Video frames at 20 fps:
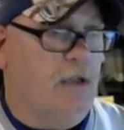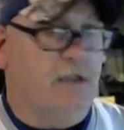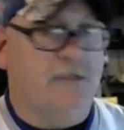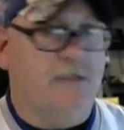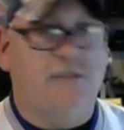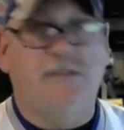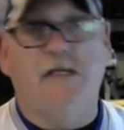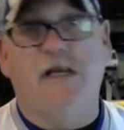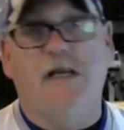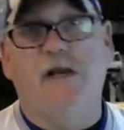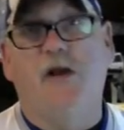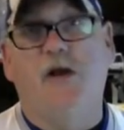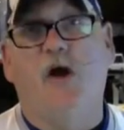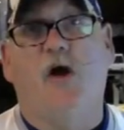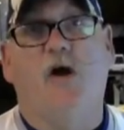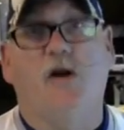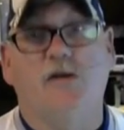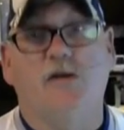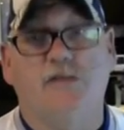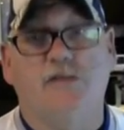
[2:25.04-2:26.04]
seeing
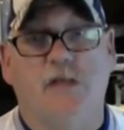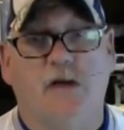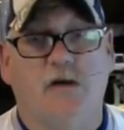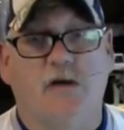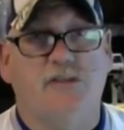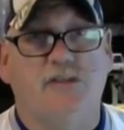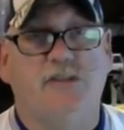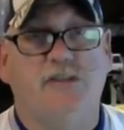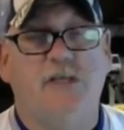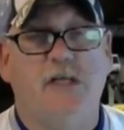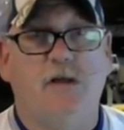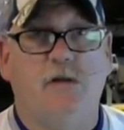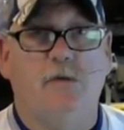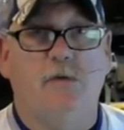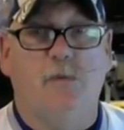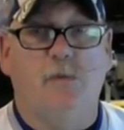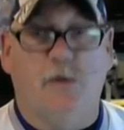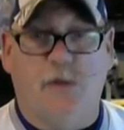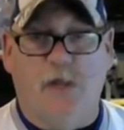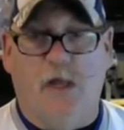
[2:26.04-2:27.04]
cards that are sealed
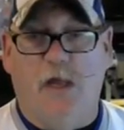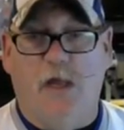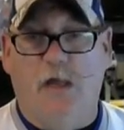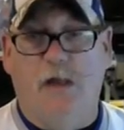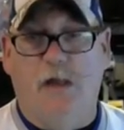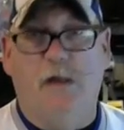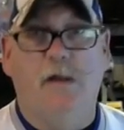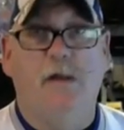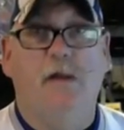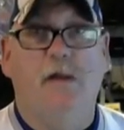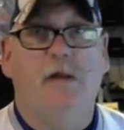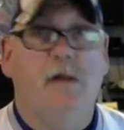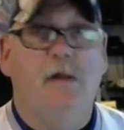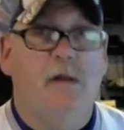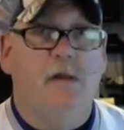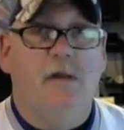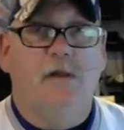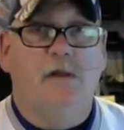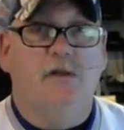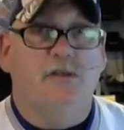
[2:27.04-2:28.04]
with
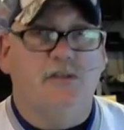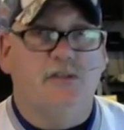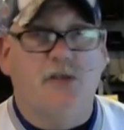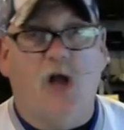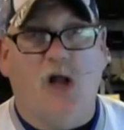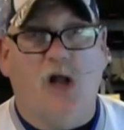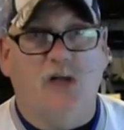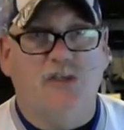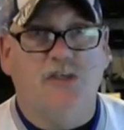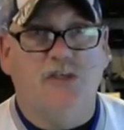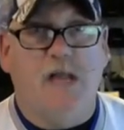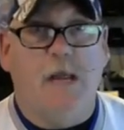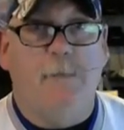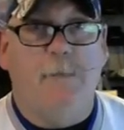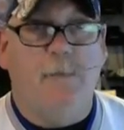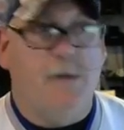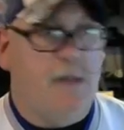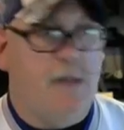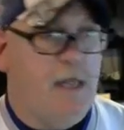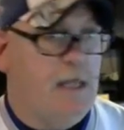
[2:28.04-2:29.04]
Scotch
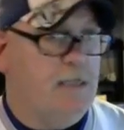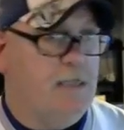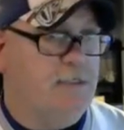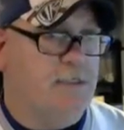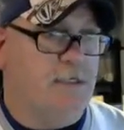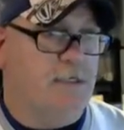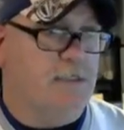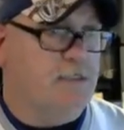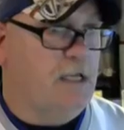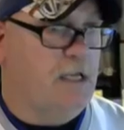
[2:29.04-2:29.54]
tape in the ends because they